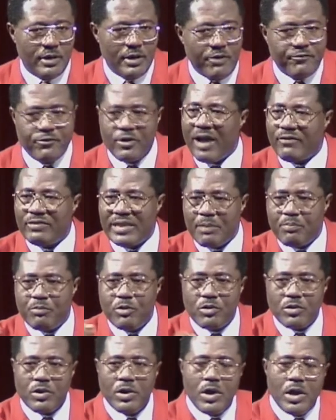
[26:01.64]
If you have that
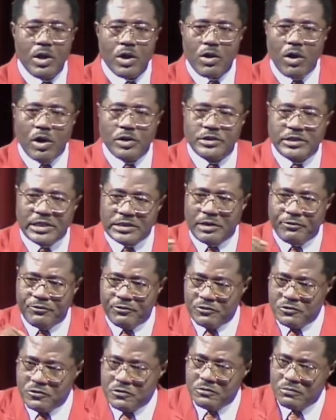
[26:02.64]
book called
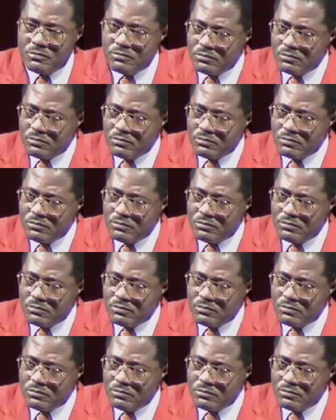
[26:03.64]
Josephus.